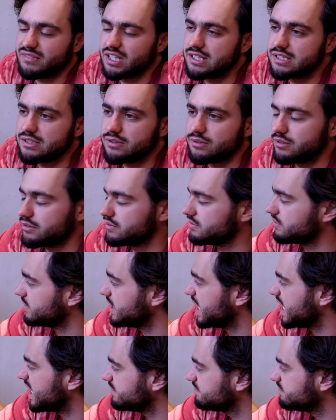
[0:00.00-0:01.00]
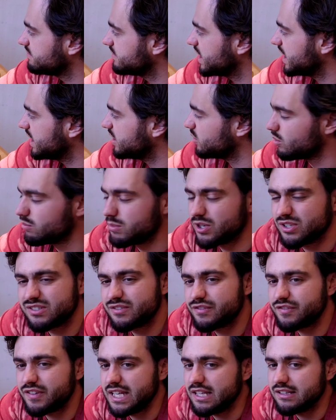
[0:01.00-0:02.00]
It's sort of, yeah, it
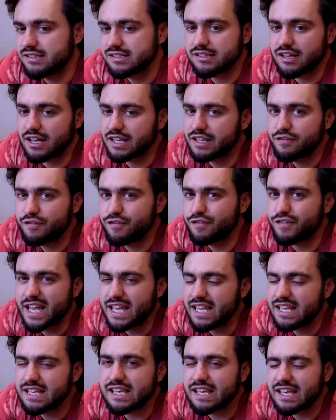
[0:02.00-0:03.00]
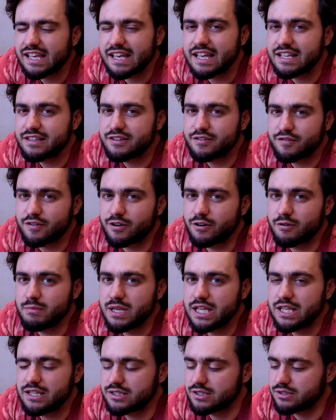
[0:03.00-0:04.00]
almost feels like faking it for
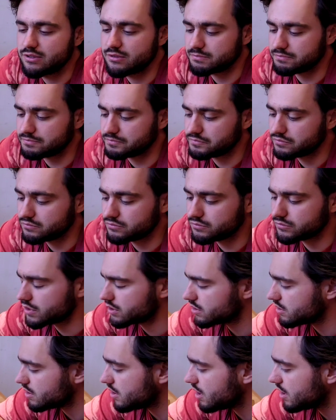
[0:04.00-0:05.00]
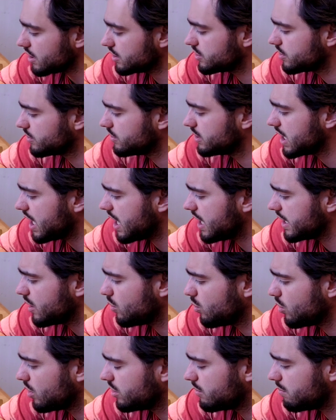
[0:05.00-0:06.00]
me to dye
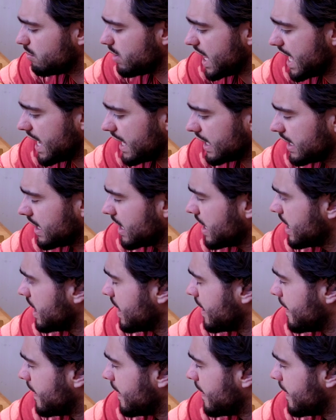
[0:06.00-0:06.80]
a wood black.